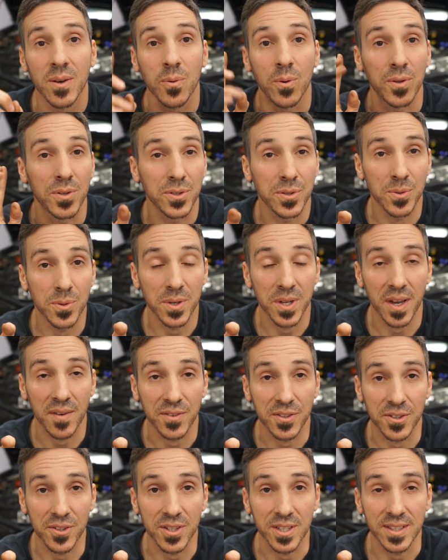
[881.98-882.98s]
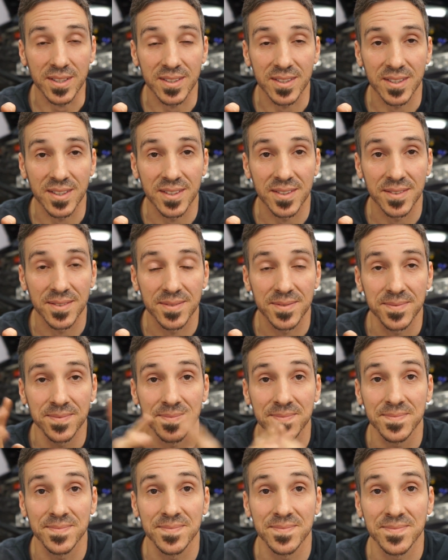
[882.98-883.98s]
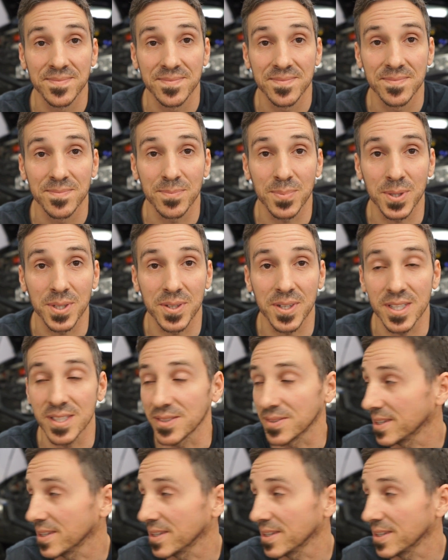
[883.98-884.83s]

with 2.5 degrees. Pretty crazy,